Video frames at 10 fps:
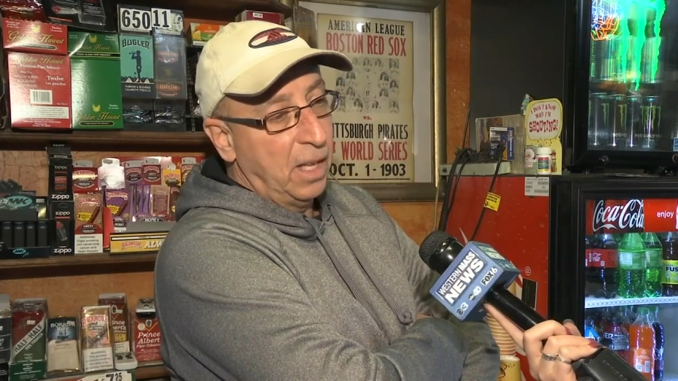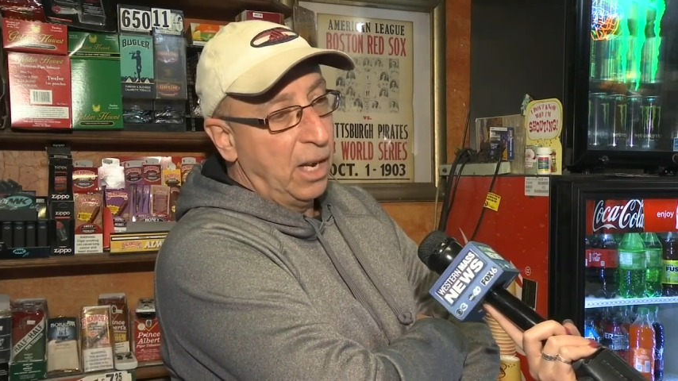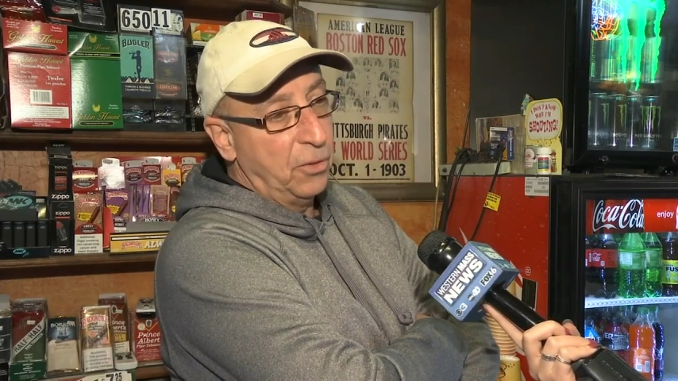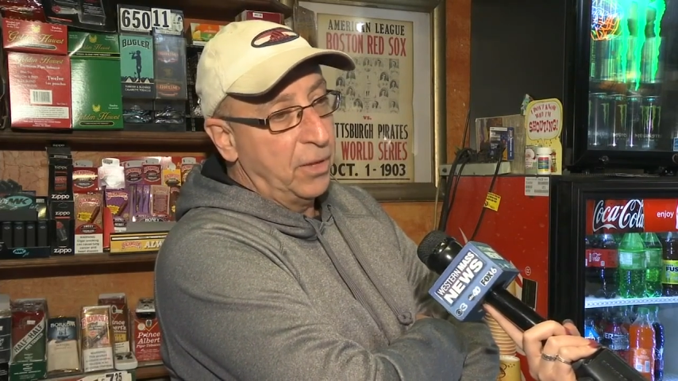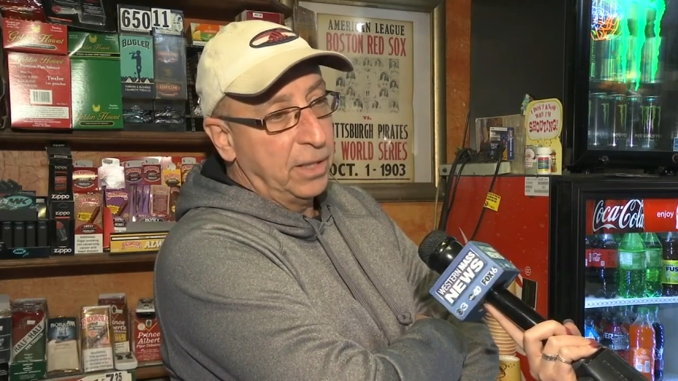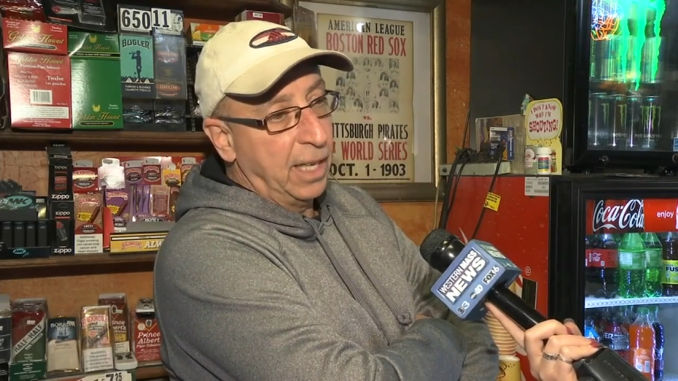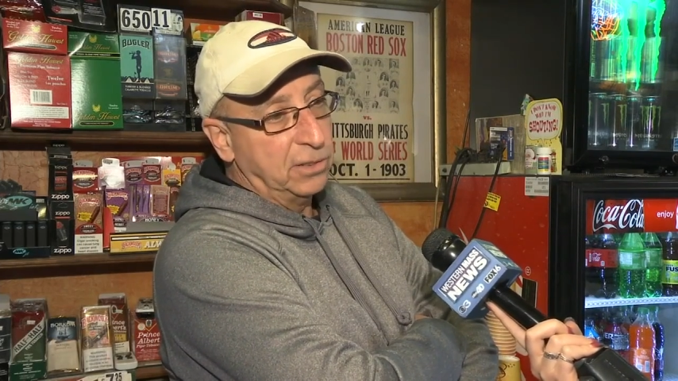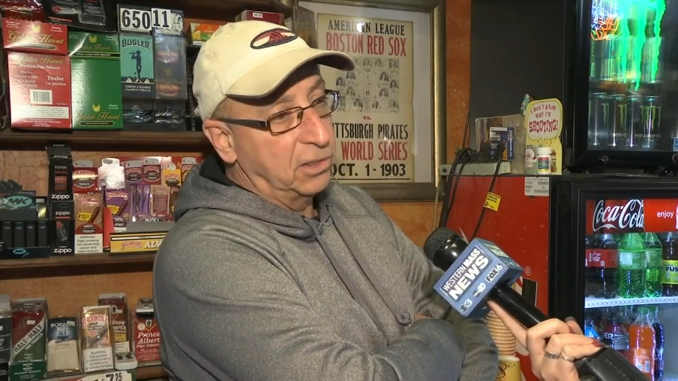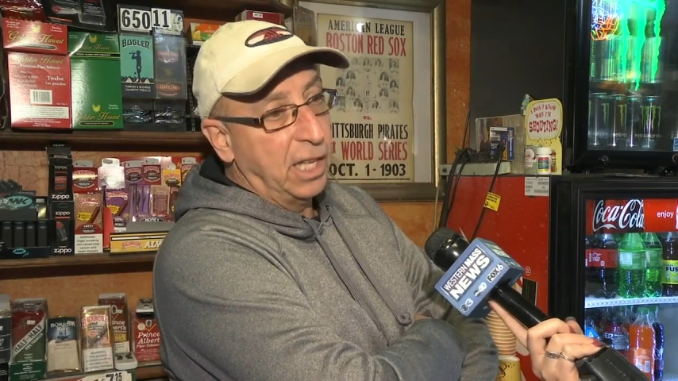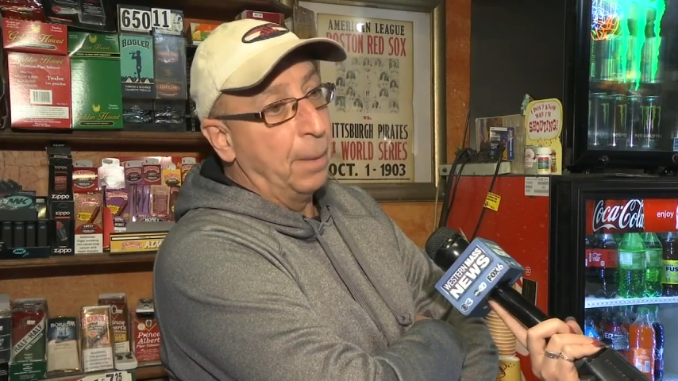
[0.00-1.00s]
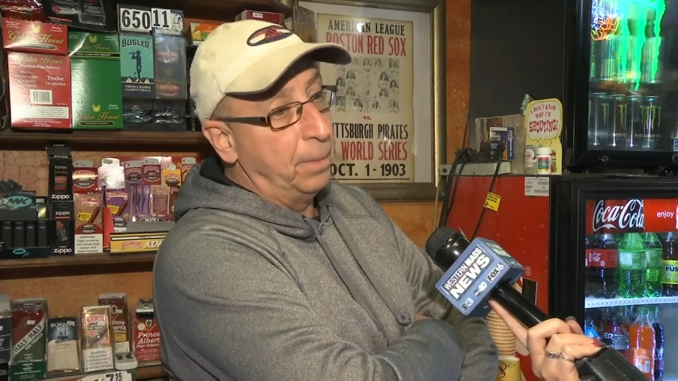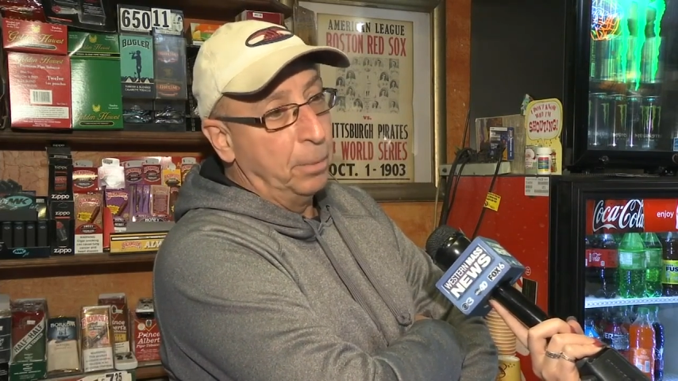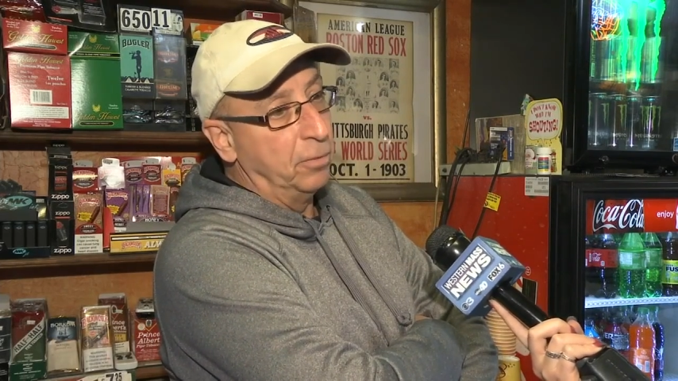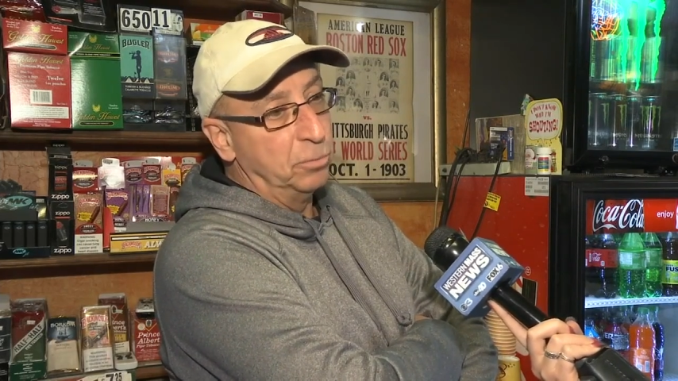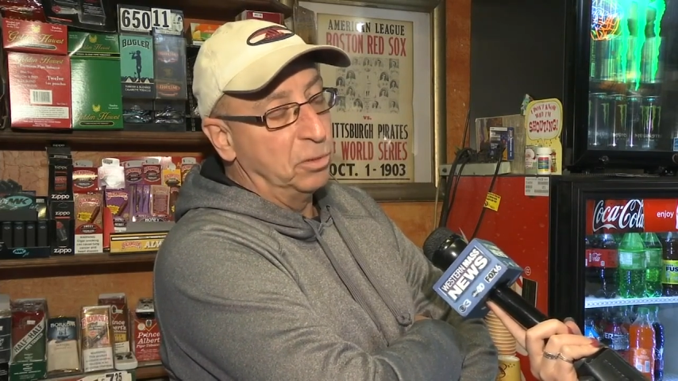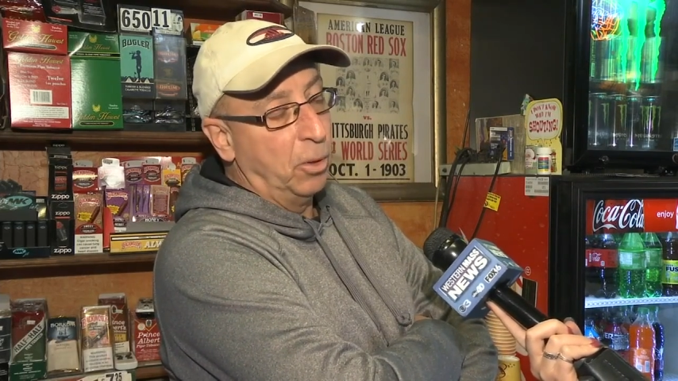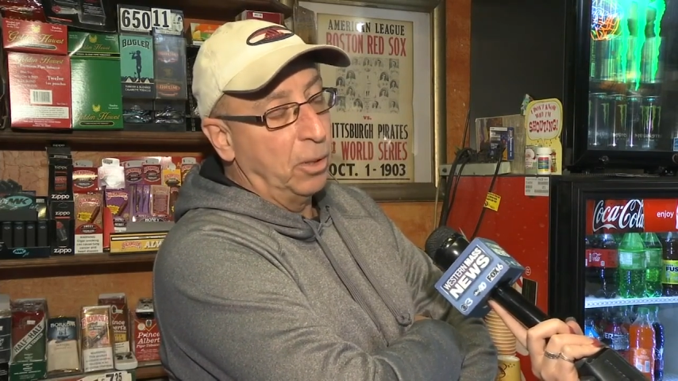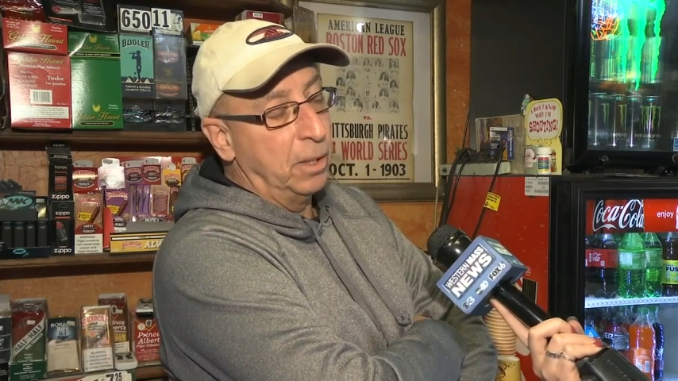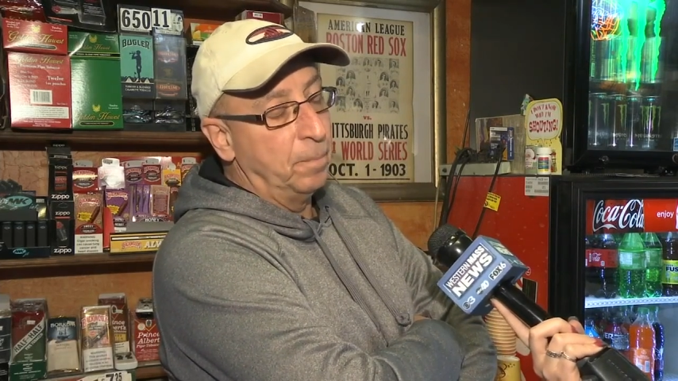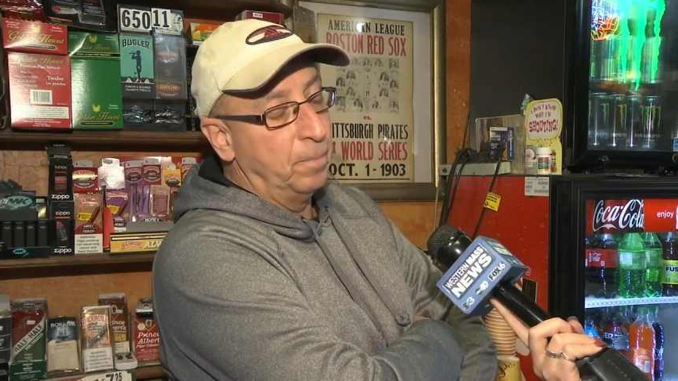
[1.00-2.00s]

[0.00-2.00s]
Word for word: I don't think that'll stop people from smoking.